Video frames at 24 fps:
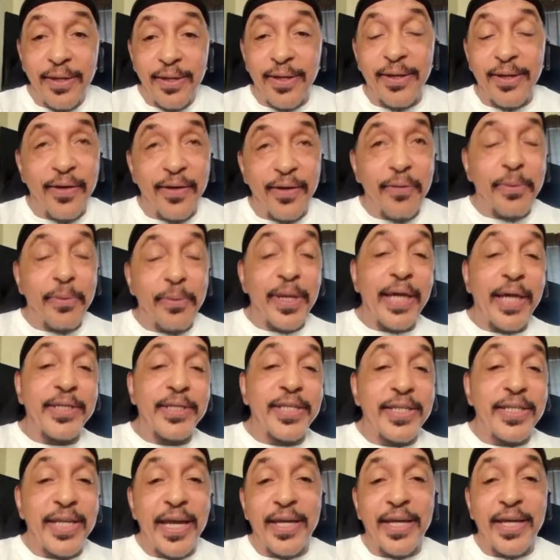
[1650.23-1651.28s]
You'd be like,
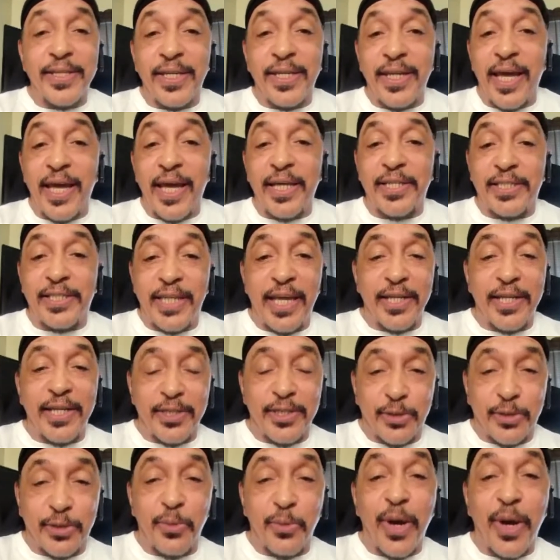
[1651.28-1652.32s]
today is a nice day to
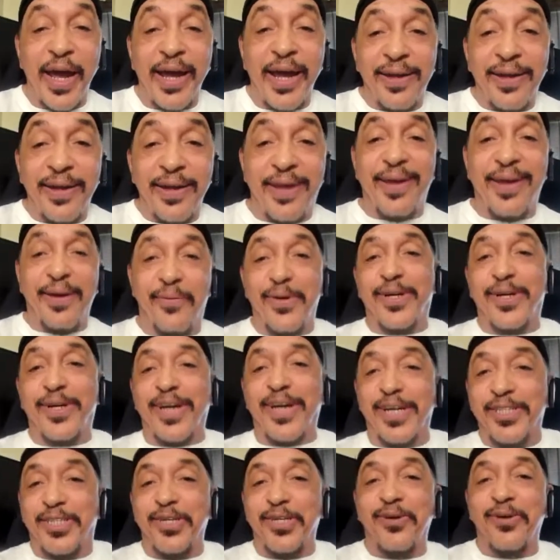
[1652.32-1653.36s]
sweat. We're
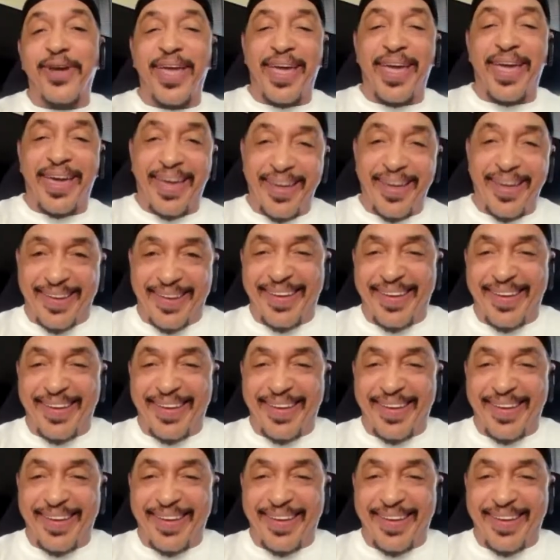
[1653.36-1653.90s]
going to do that.